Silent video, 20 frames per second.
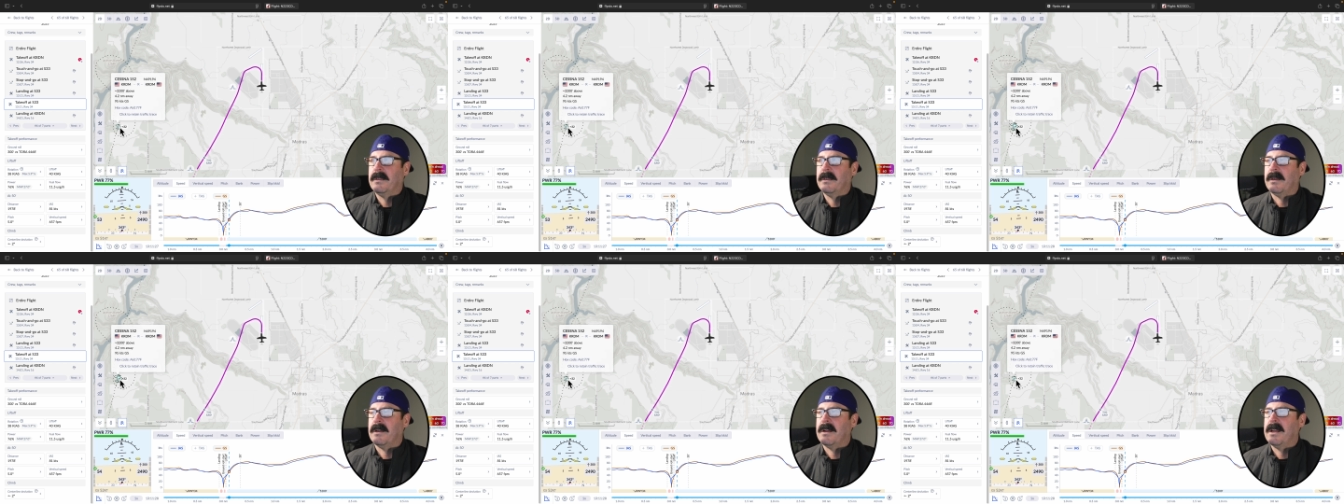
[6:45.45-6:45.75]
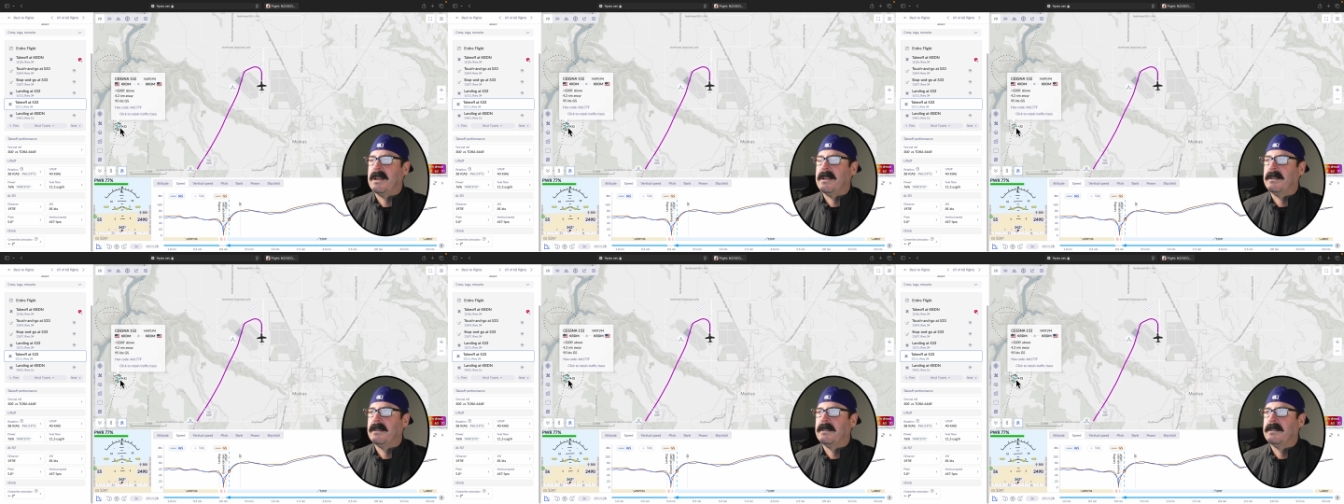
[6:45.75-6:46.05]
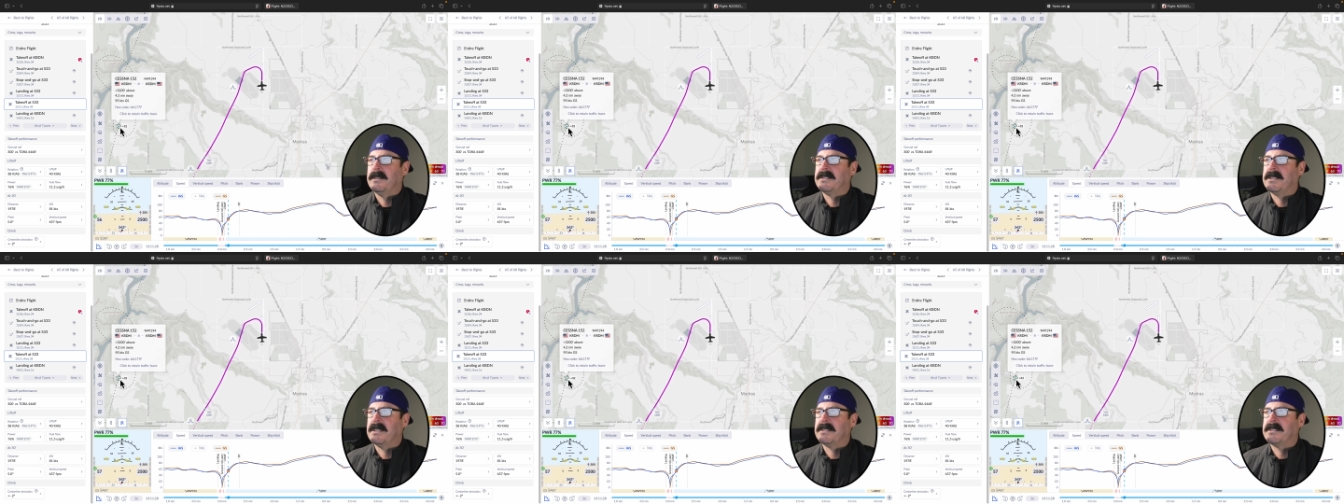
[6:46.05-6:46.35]
All right,
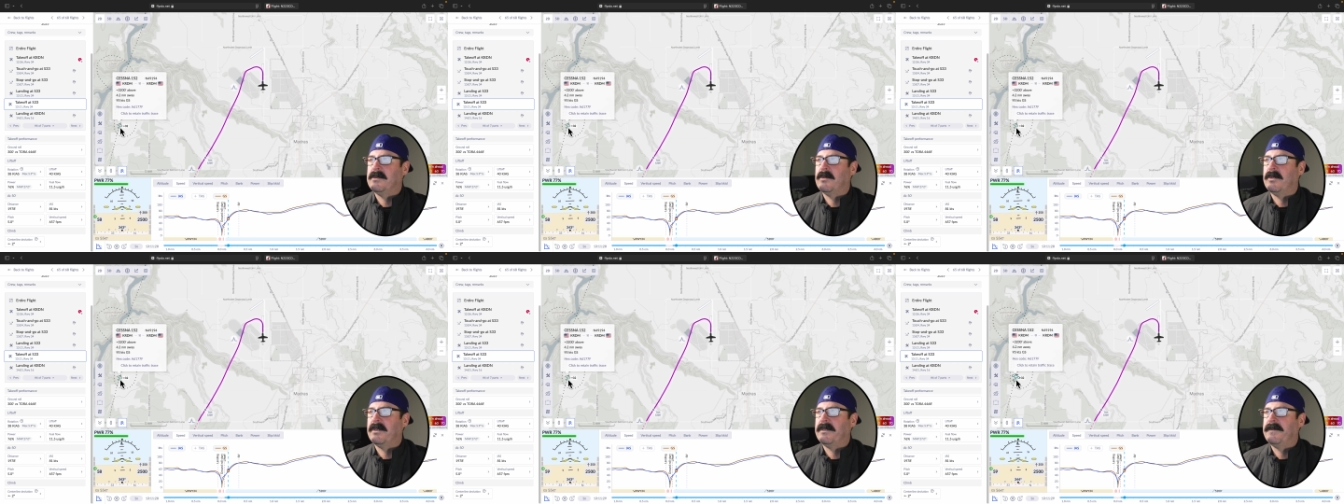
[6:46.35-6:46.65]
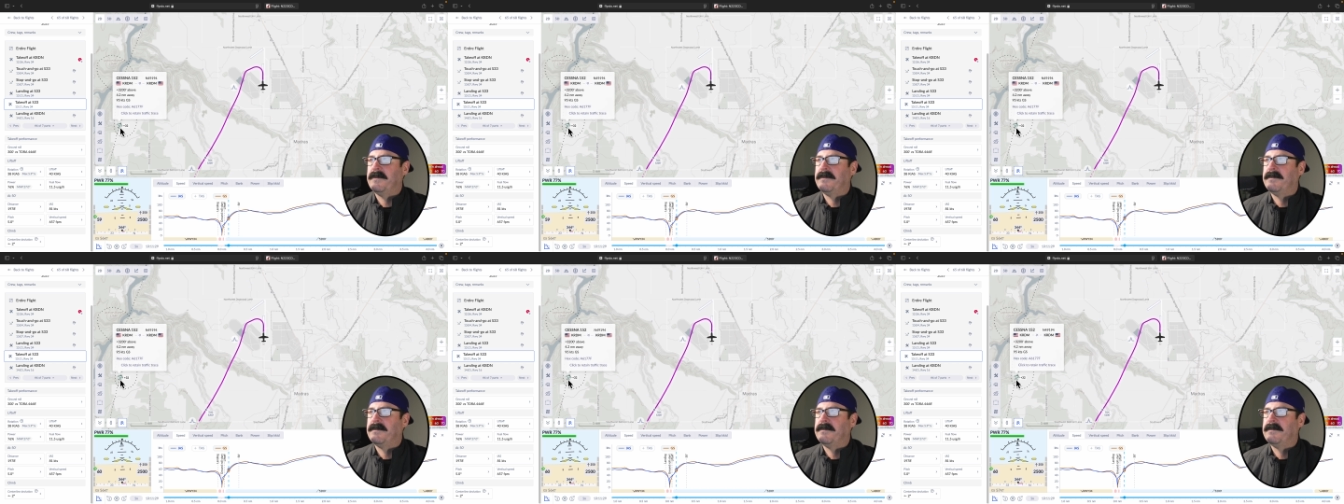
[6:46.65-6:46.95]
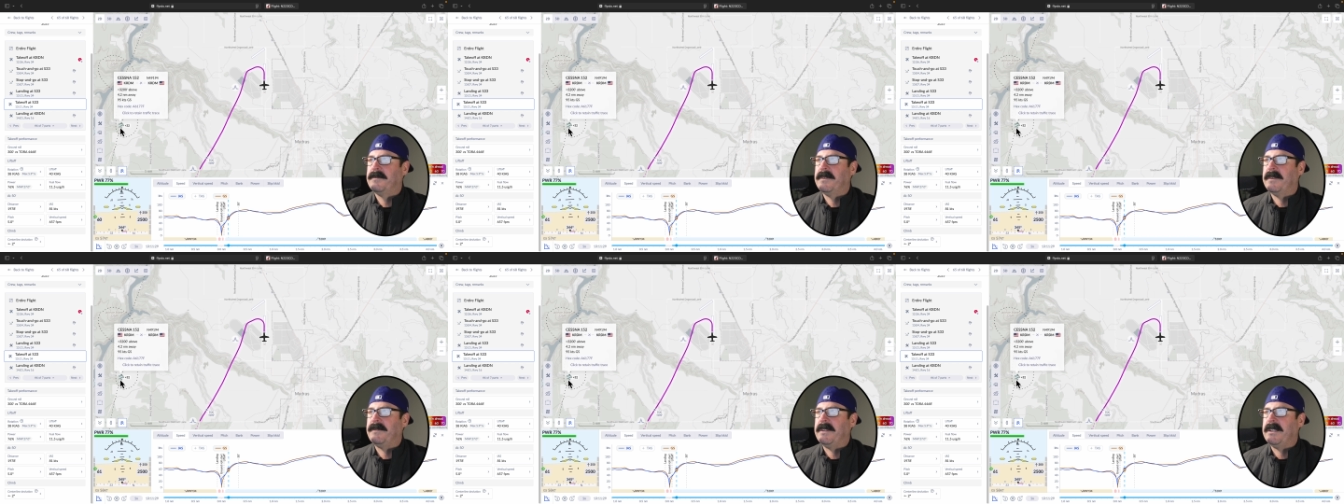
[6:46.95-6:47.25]
Cessna
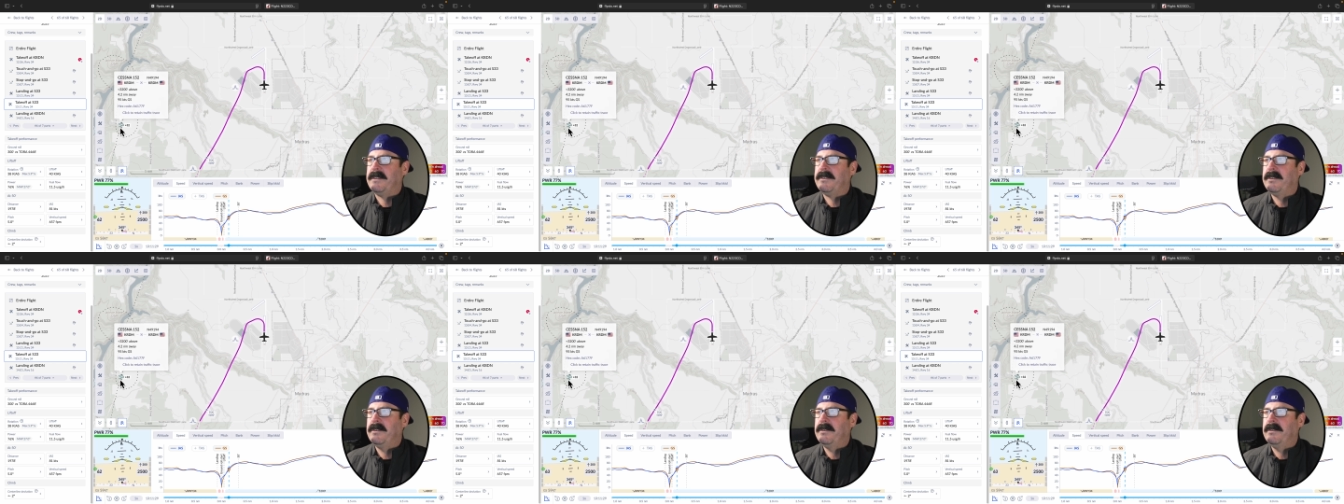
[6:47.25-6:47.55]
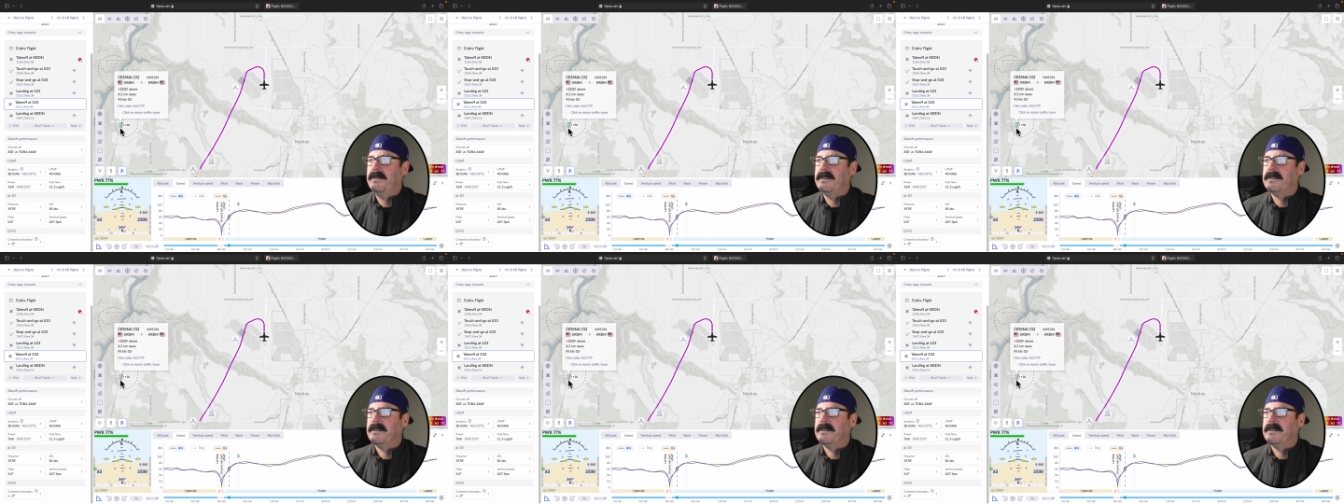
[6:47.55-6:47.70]
152.